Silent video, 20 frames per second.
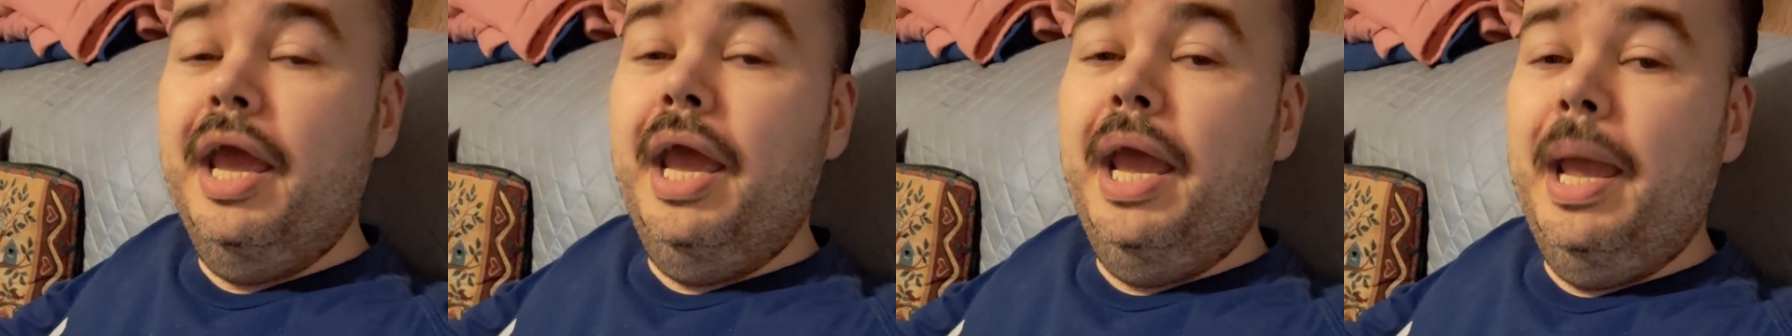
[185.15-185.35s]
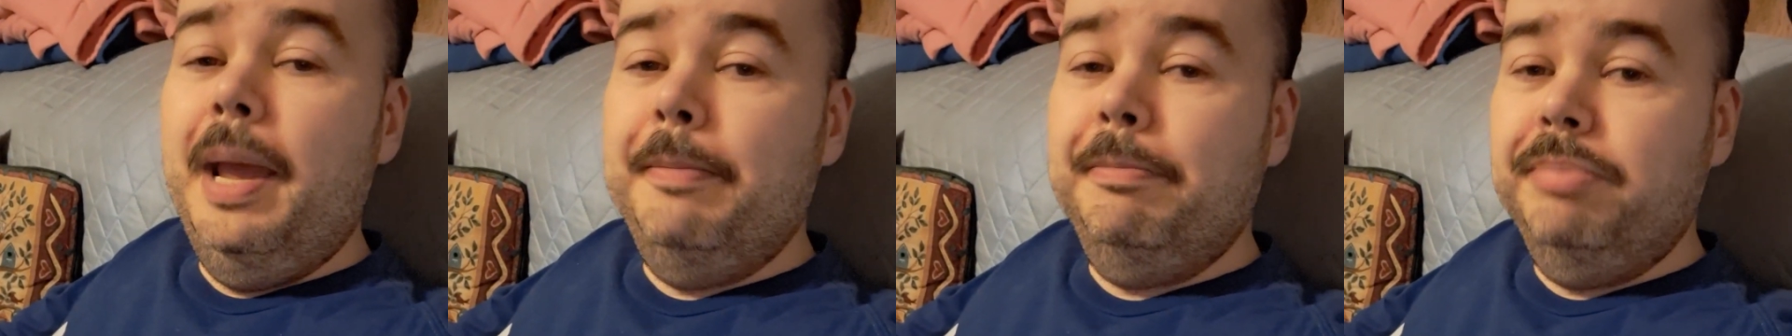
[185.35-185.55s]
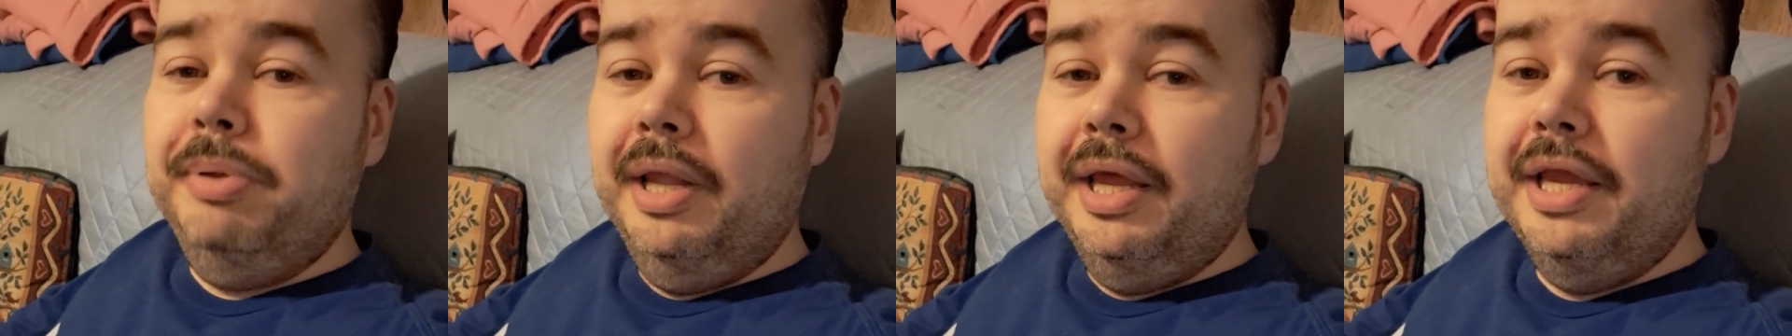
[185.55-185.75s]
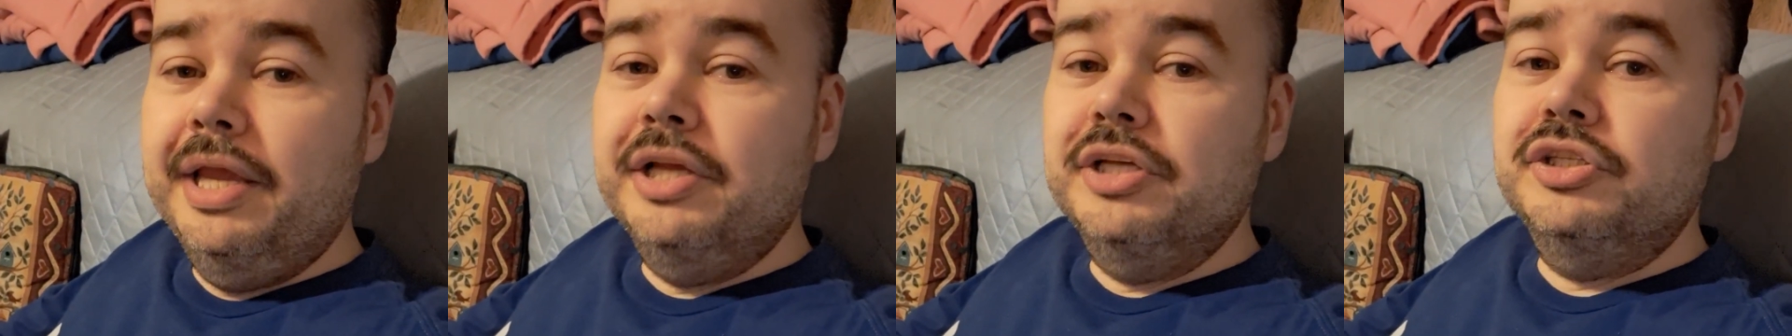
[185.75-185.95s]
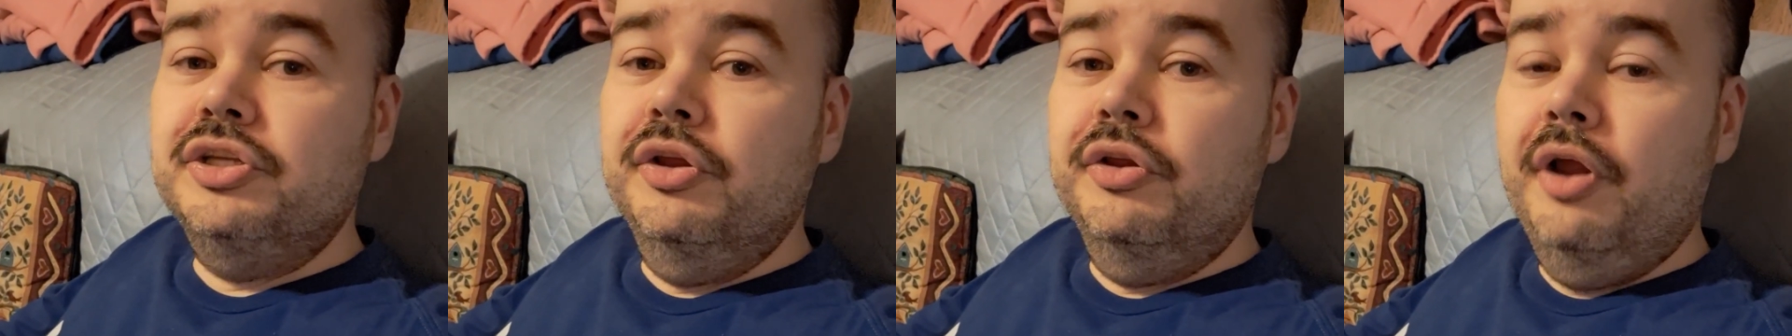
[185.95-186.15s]
And
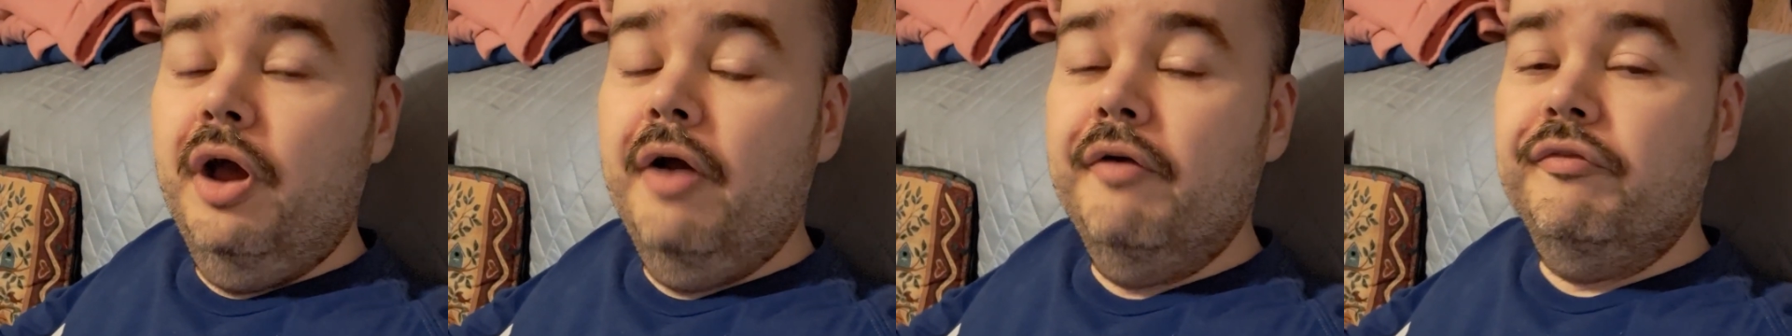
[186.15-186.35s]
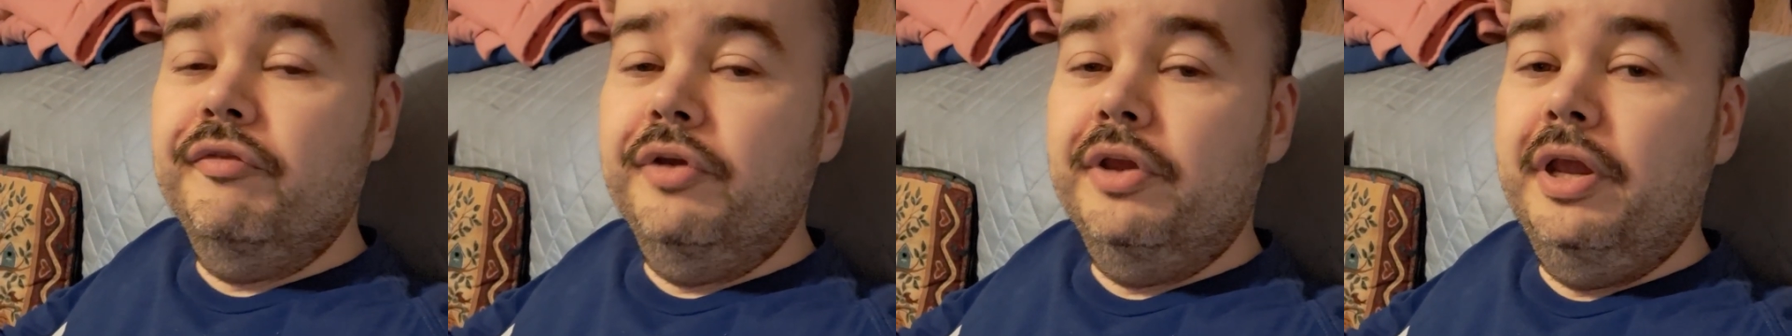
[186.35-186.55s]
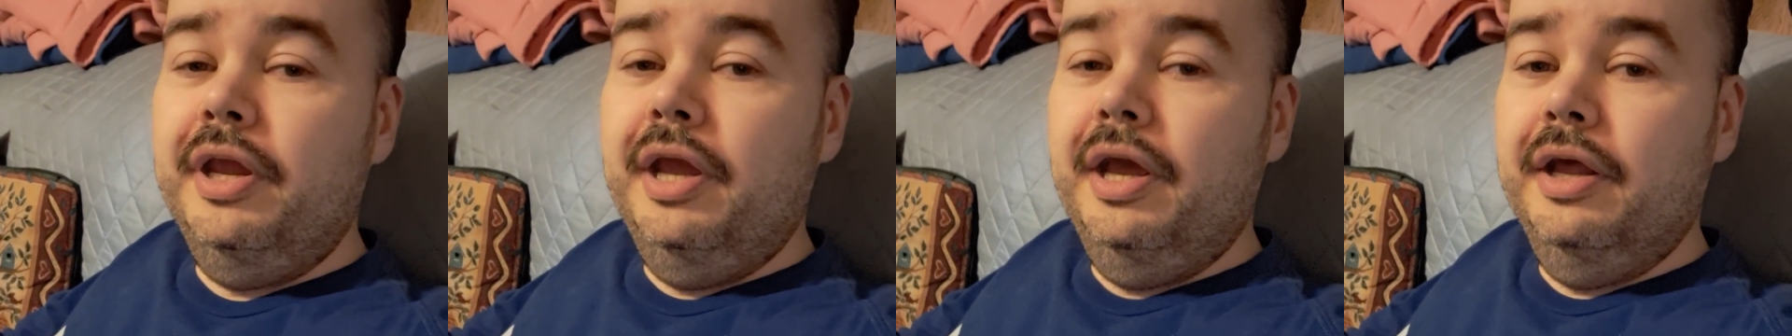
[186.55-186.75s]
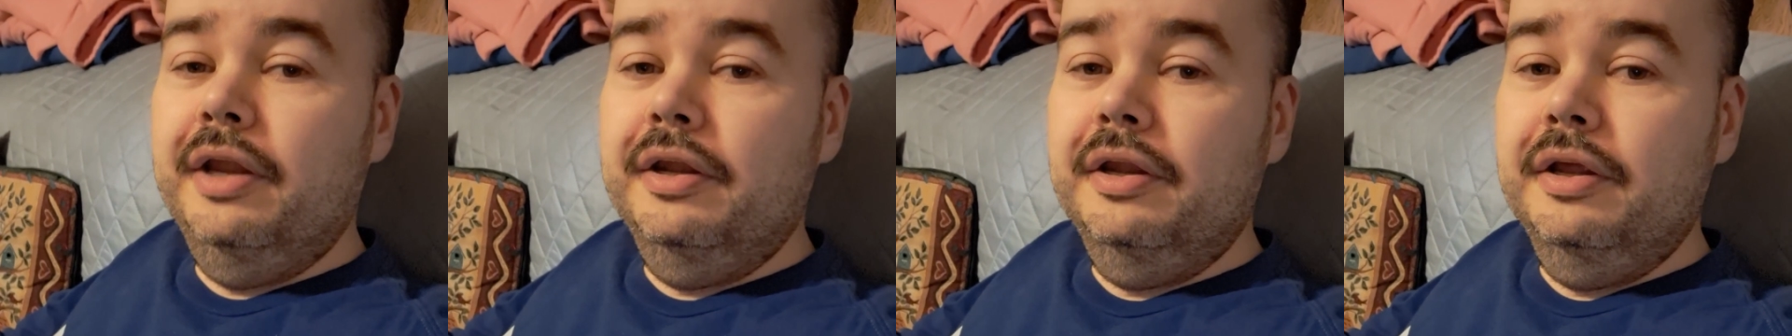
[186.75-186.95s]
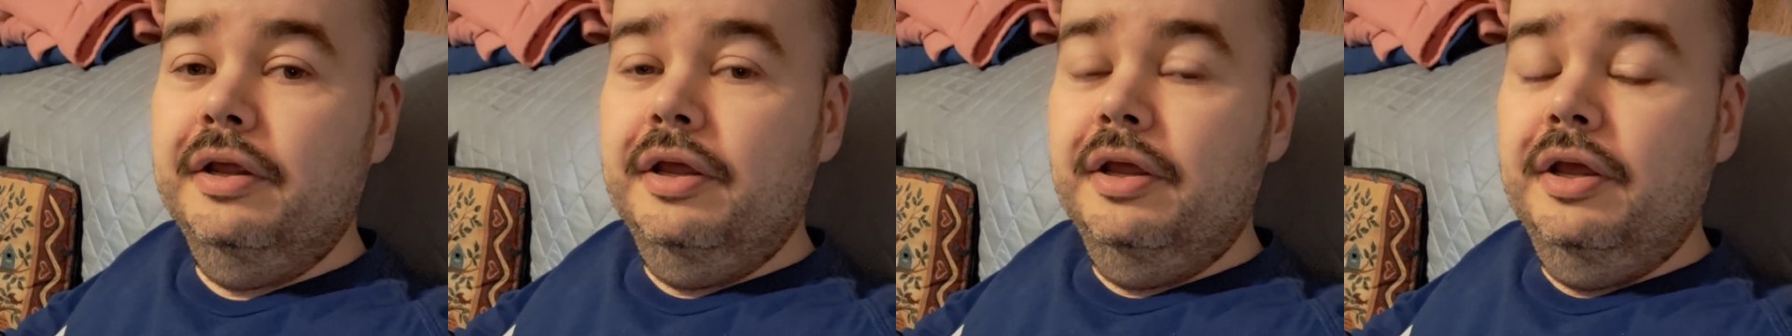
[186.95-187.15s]
please do not forget